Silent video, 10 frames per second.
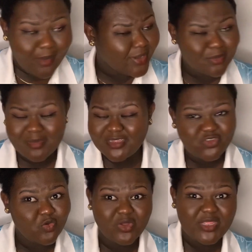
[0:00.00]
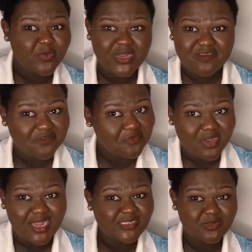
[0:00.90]
But the moment you go there, you wouldn't even
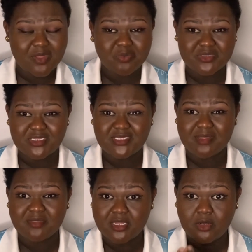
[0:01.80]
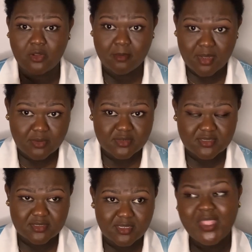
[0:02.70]
realize when you're putting something in your mouth.
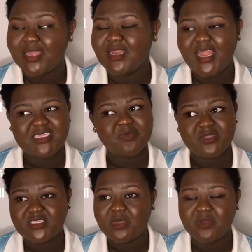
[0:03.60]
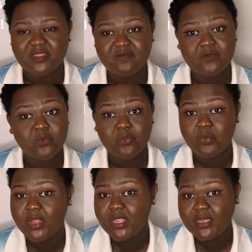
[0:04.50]
And the last point I will give you,
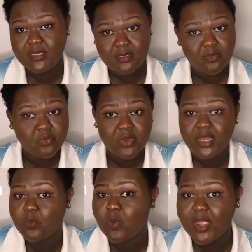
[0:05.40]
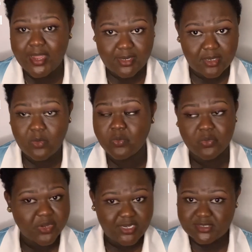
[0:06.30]
read wide.
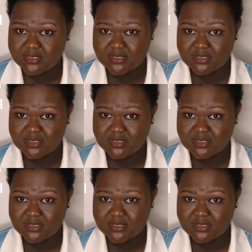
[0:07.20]
Read.